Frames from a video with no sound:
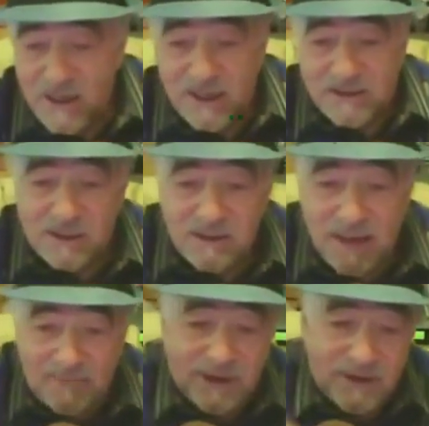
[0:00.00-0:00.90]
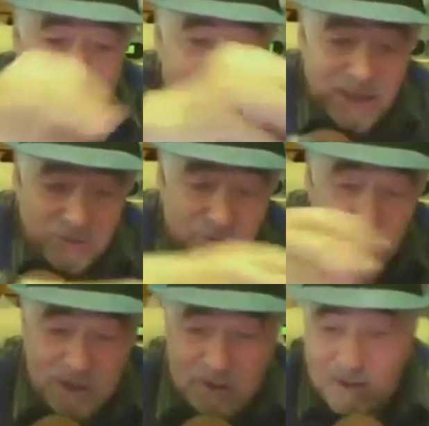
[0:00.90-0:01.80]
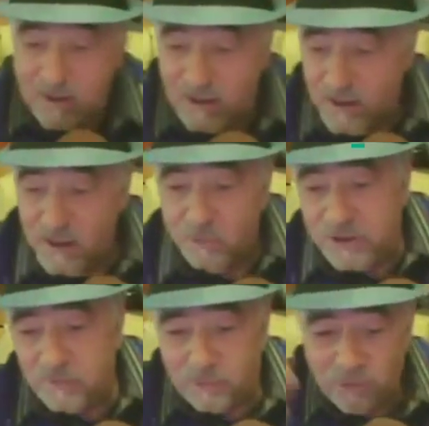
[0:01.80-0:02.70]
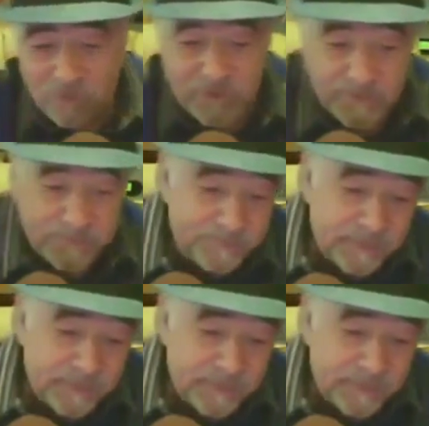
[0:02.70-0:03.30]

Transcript: It's endemic in Central America. We can prove it.